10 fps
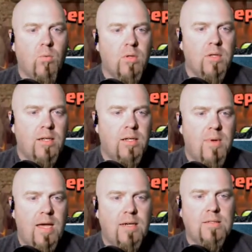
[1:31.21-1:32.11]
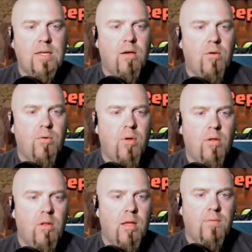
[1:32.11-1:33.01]
We're looking at a max Town
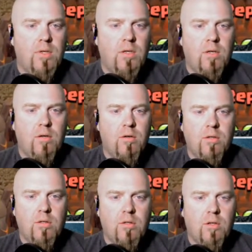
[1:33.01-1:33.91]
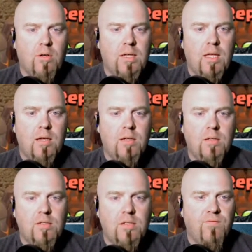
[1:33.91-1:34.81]
Hall 11 here. You can look at all the
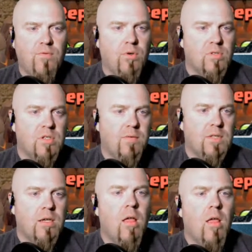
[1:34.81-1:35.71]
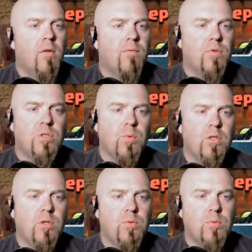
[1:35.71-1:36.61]
cannons, the infernos, and everything. First thing we're
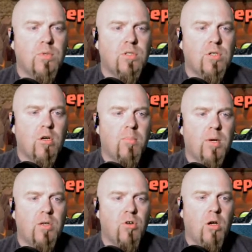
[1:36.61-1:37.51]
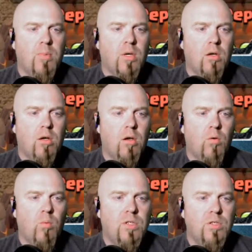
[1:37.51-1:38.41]
going to do is we're going to start by dropping
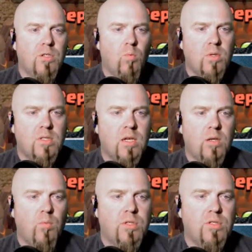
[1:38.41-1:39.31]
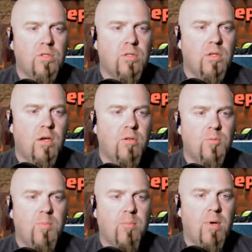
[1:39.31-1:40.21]
witches on one side, witches on the others,
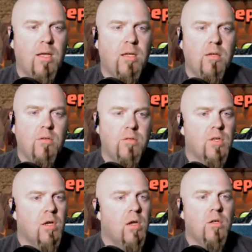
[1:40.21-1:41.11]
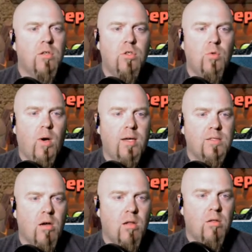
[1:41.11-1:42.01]
backed by healers. 2
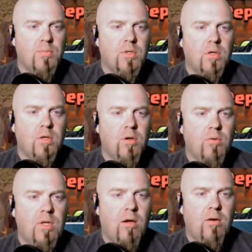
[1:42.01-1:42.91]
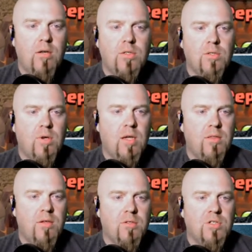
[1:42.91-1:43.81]
ice golems are going to go down, and it's okay.
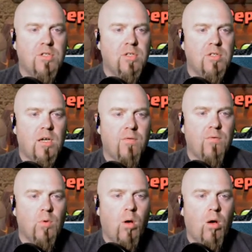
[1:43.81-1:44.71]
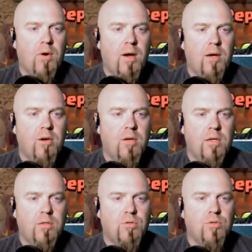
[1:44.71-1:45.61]
They're just going to tank for the wall racker,
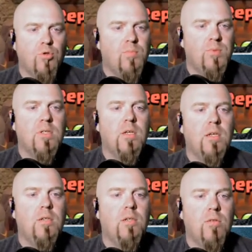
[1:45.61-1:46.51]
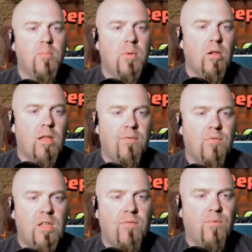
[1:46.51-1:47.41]
get troops into the middle
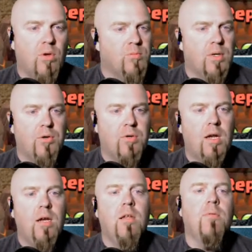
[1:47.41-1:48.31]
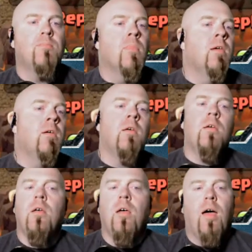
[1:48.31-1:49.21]
after that funnel's been created.
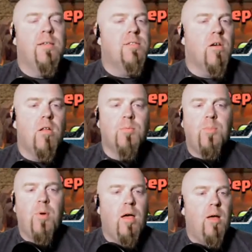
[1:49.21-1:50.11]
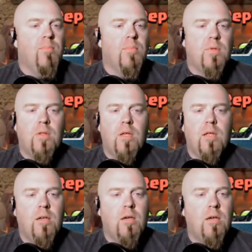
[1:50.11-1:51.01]
Ice golems pop,
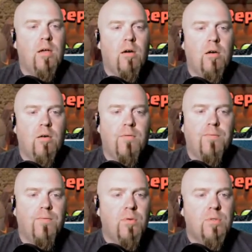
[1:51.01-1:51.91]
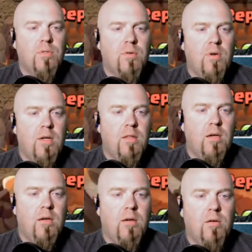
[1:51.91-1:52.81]
then they are frozen right
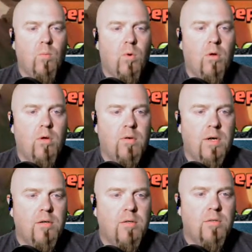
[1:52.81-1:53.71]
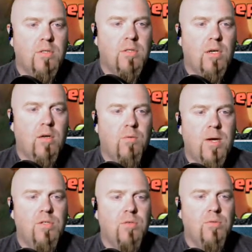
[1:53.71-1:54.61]
there. Wall wreckers,
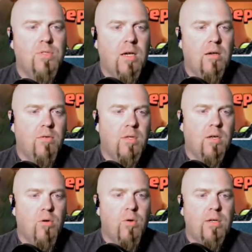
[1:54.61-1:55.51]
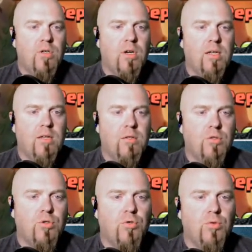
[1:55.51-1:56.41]
rage goes down. Going to go ahead and try to get the
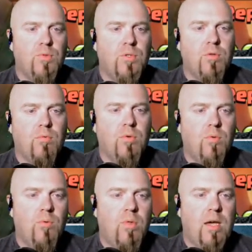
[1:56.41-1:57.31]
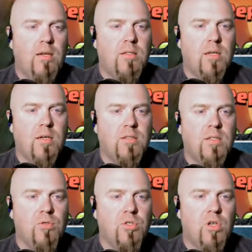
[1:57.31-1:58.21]
troops through that
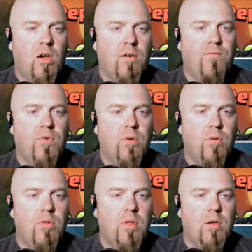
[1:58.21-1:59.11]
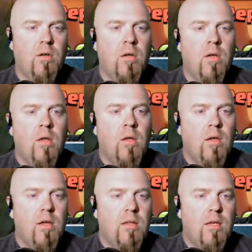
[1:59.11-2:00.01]
single shot inferno there.
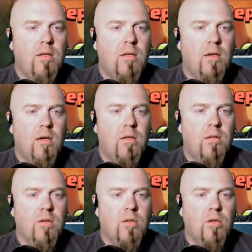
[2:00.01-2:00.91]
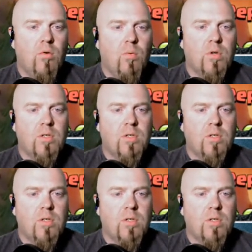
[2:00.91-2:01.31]
And then they're going to go to work.